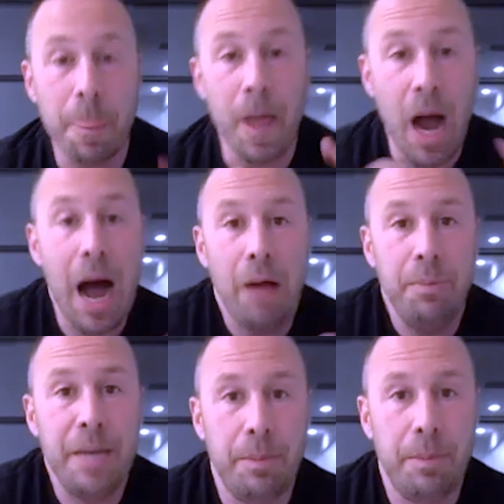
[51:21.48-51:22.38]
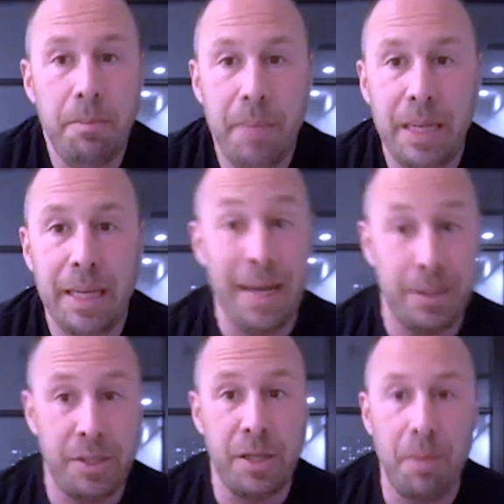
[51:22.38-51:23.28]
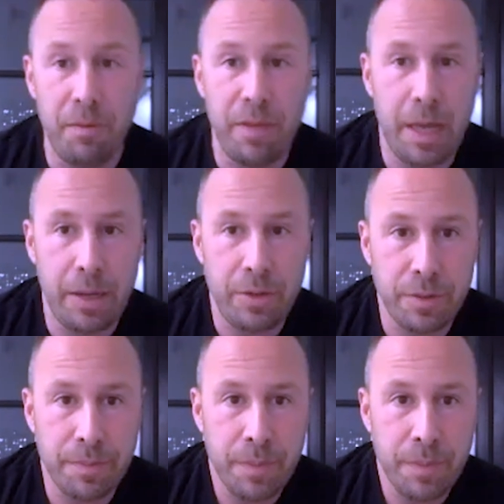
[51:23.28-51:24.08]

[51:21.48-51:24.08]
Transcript: I'll be able to mitigate some of this.